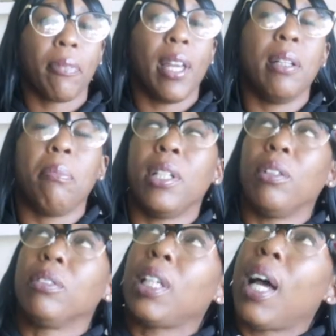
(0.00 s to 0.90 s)
I'd have been
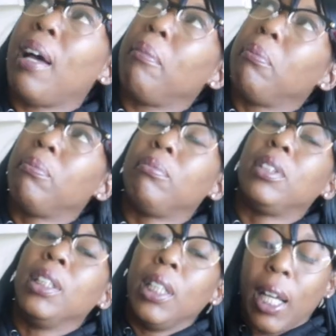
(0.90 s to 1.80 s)
on top,
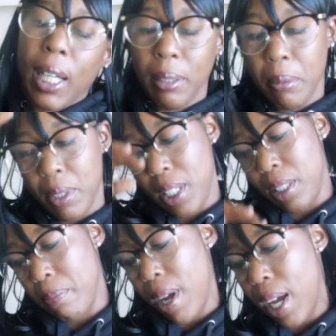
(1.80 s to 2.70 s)
I'd have been at
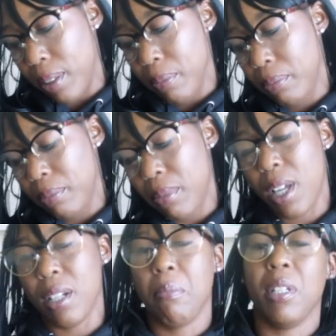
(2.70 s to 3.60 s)
the bottom,
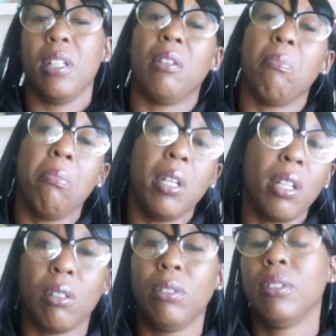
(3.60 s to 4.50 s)
I'd have been in the
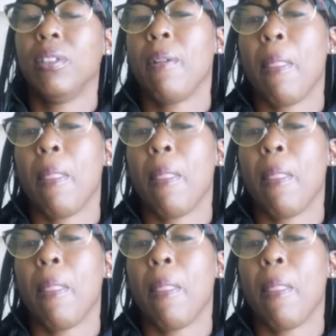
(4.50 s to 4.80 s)
middle.